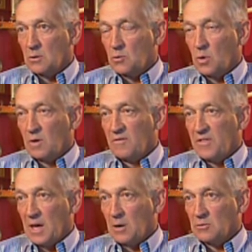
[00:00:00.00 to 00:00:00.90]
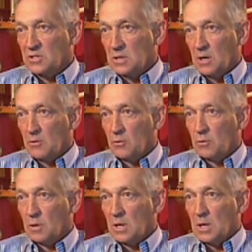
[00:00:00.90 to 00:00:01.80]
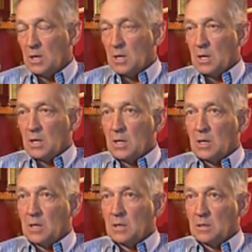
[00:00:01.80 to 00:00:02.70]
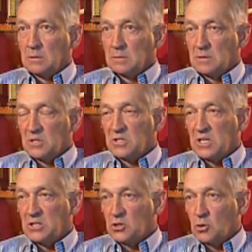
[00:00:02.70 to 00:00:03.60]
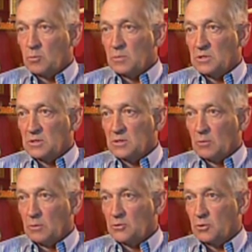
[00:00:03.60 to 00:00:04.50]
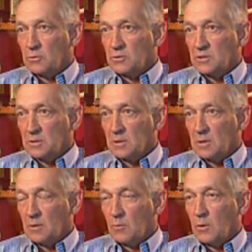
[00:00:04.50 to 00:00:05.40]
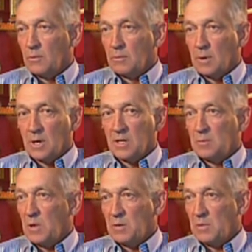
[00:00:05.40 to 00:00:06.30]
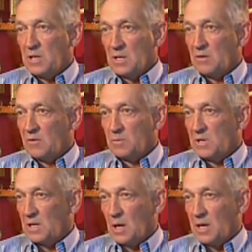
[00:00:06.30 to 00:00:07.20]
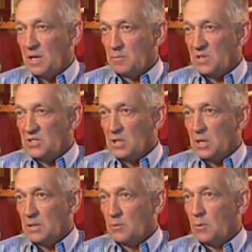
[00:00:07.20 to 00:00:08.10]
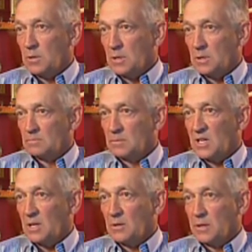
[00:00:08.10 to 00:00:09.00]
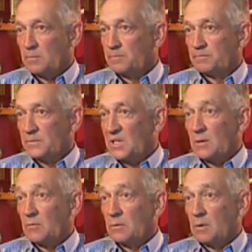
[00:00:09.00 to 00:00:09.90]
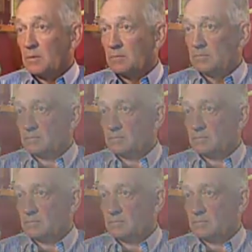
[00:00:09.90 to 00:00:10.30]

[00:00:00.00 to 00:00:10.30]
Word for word: 12,000 other uh, deceased German soldiers uh, whether or not he may be even be laying beside the one that killed him. You don't know.